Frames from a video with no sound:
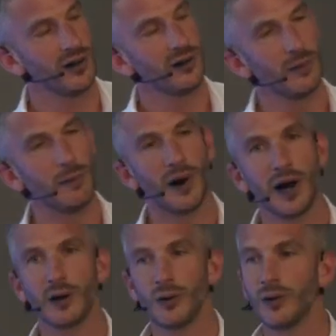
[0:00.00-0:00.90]
into
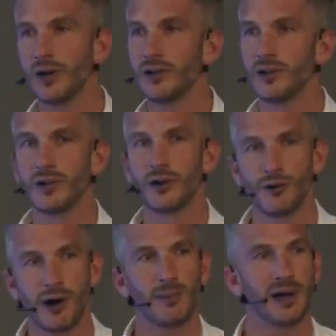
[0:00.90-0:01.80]
buying all these
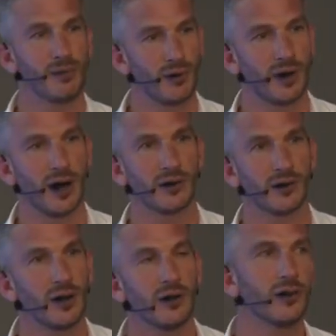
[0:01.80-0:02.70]
crappy products.
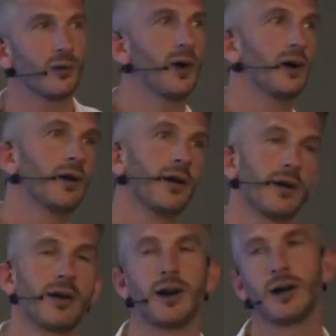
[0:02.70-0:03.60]
Oh, just one
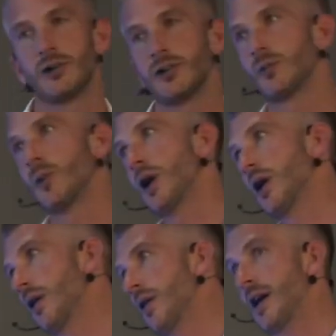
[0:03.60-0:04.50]
thing, just
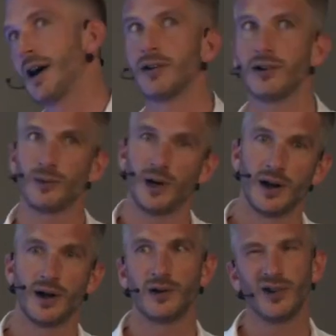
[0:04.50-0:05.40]
one that, just one of
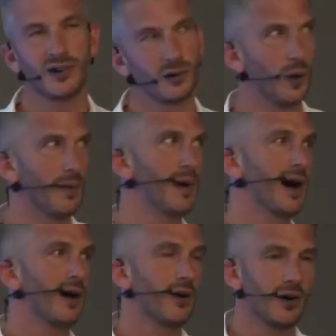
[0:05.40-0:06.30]
those. Oh, just one
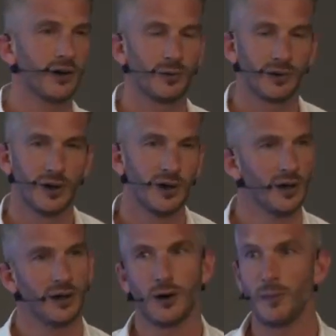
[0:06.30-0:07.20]
bag of crisps.
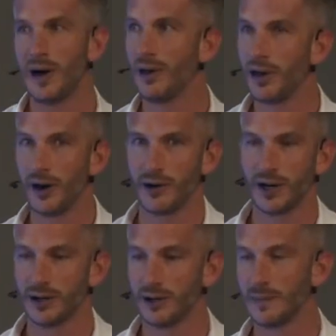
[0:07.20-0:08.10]
Compound
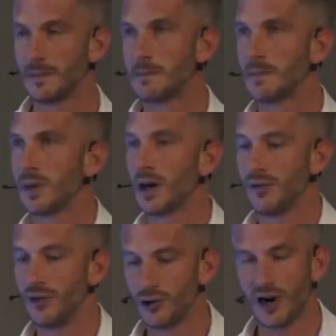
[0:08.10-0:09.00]
theory. And
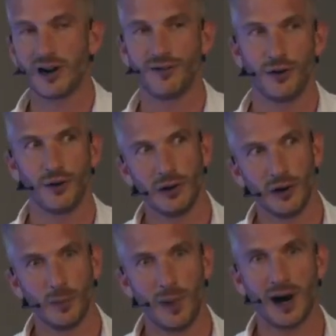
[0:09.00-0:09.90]
if you track your food and
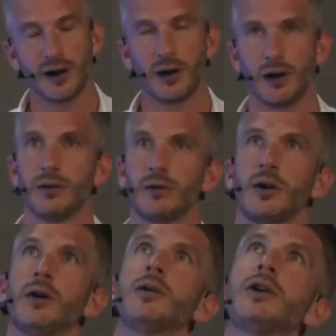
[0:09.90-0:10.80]
look back, you go,
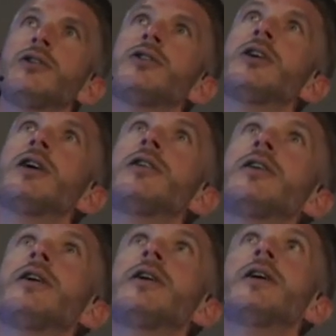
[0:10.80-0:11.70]
holy shit,
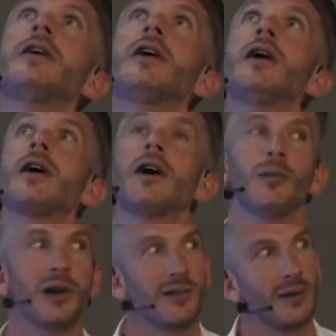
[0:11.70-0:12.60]
I can't
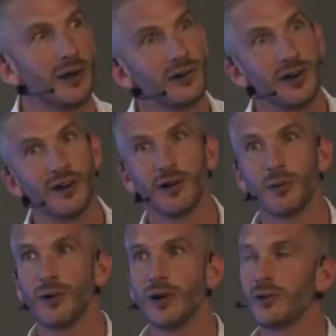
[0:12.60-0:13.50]
believe how much stuff I
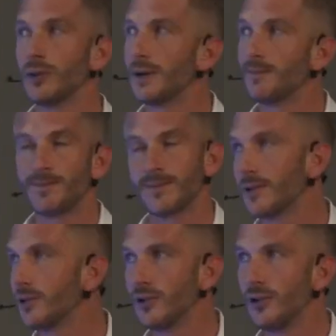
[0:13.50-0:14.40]
brought this week.
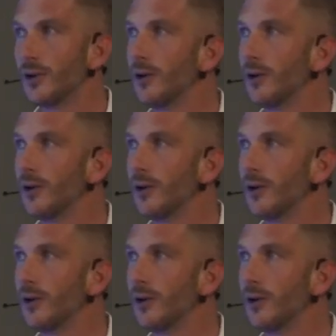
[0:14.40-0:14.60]
It's just not